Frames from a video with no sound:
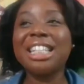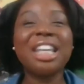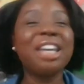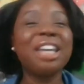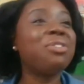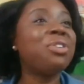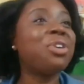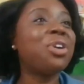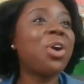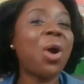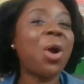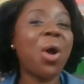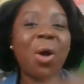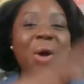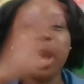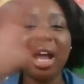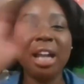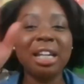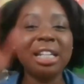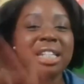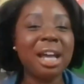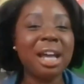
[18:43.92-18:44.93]
give her all.
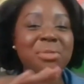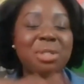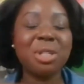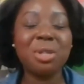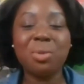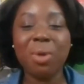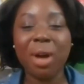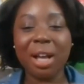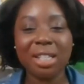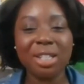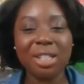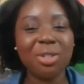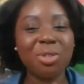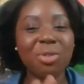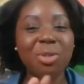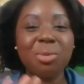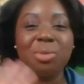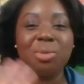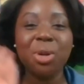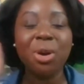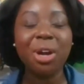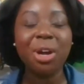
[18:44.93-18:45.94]
Anytime she walks into a
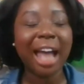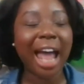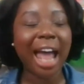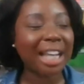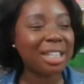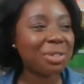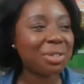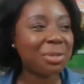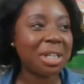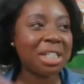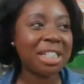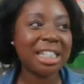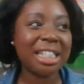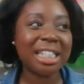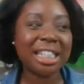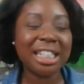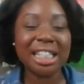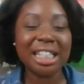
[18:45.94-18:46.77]
room, don't ask questions.